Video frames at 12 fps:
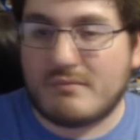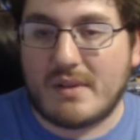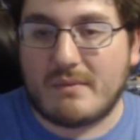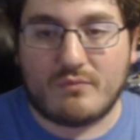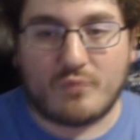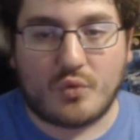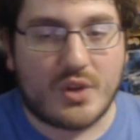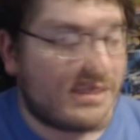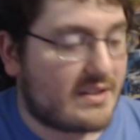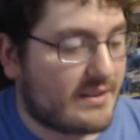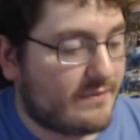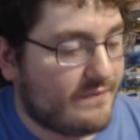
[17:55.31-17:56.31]

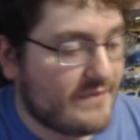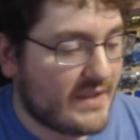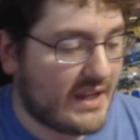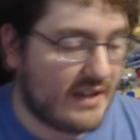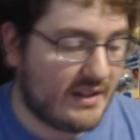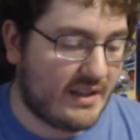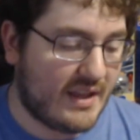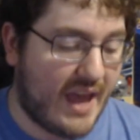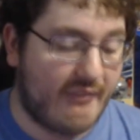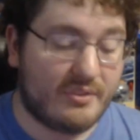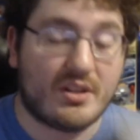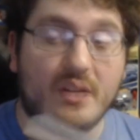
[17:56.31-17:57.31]
reason. And
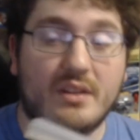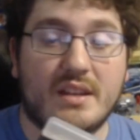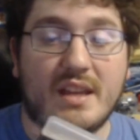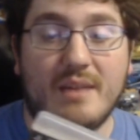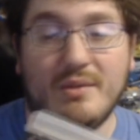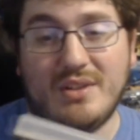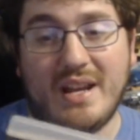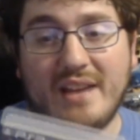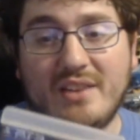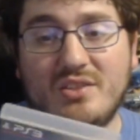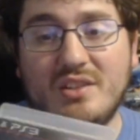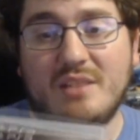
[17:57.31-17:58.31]
Avatar the Game, which I
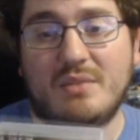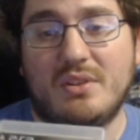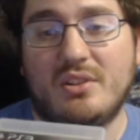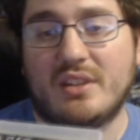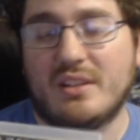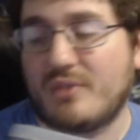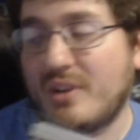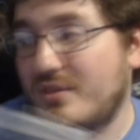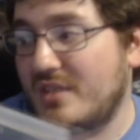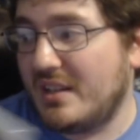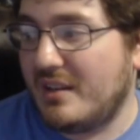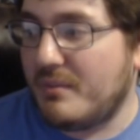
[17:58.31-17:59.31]
actually had been looking for. I've
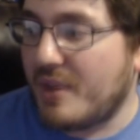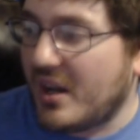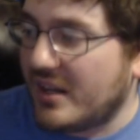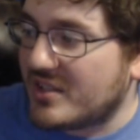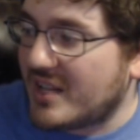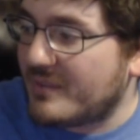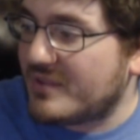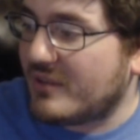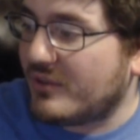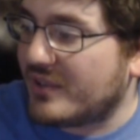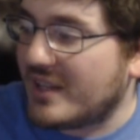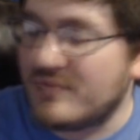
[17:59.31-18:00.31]
seen it in pawn shops several
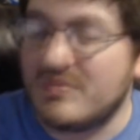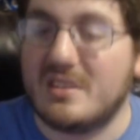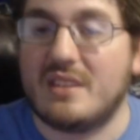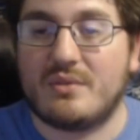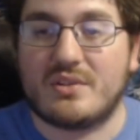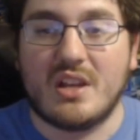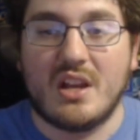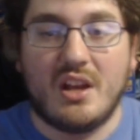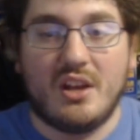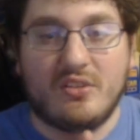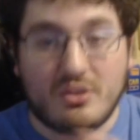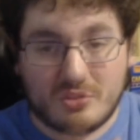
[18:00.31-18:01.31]
times, but either was
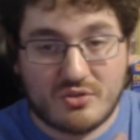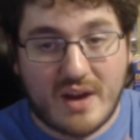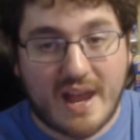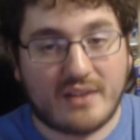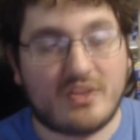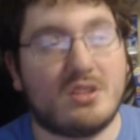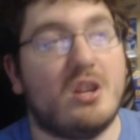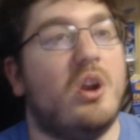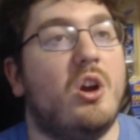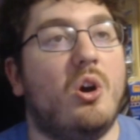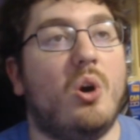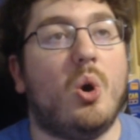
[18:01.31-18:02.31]
too scratched
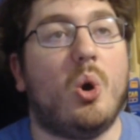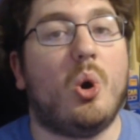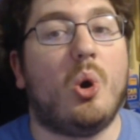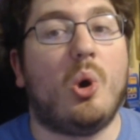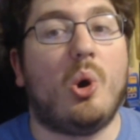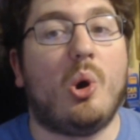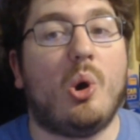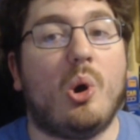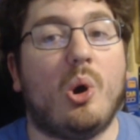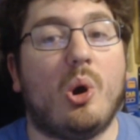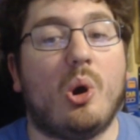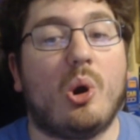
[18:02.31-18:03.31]

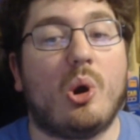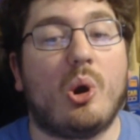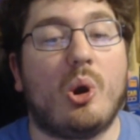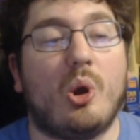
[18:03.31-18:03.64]
or